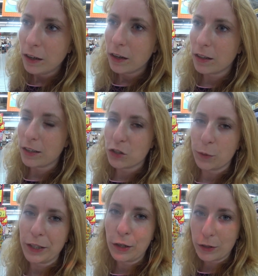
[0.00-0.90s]
unless you
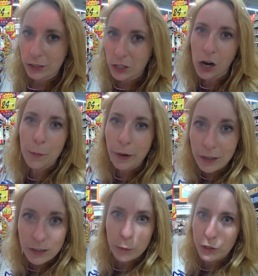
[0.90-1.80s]
want to go to
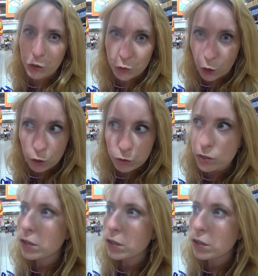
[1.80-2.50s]
Starbucks, which you don't.